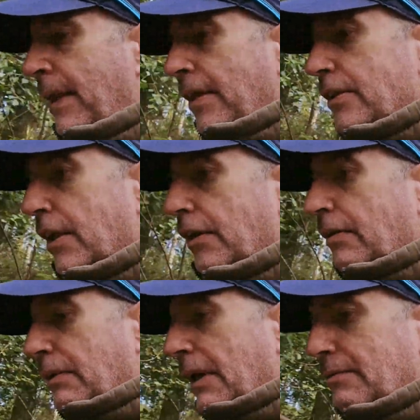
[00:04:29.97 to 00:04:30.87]
So
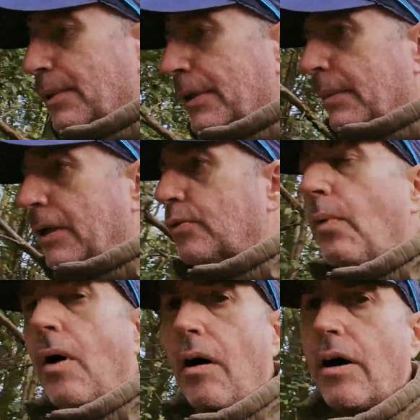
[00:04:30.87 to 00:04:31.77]
that's pretty much
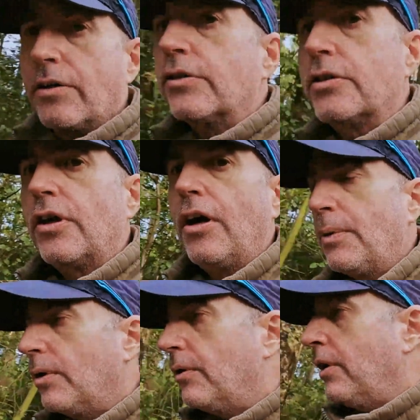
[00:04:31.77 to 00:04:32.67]
why I use a
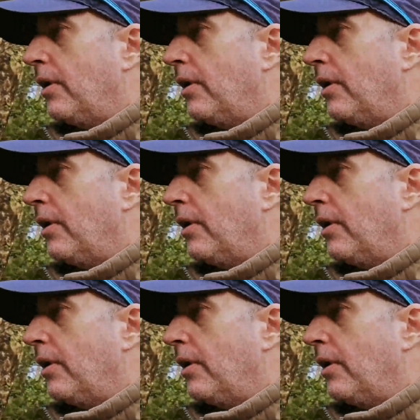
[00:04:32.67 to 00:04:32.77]
tripod.